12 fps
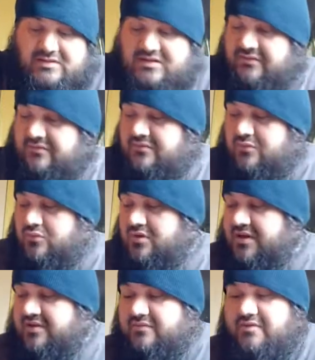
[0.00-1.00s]
Cause I don't want
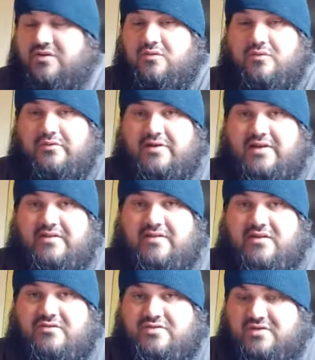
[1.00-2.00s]
to have to reorder any of
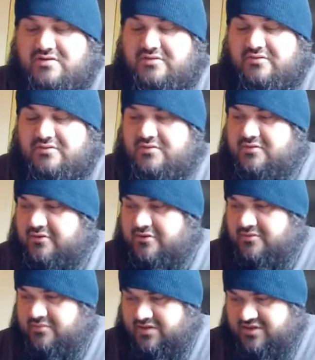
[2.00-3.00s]
those because those
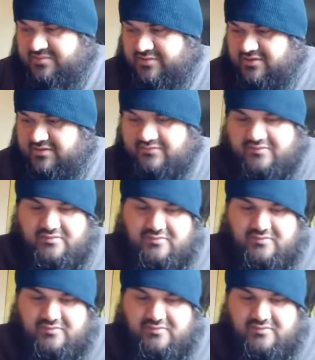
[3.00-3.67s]
are expensive.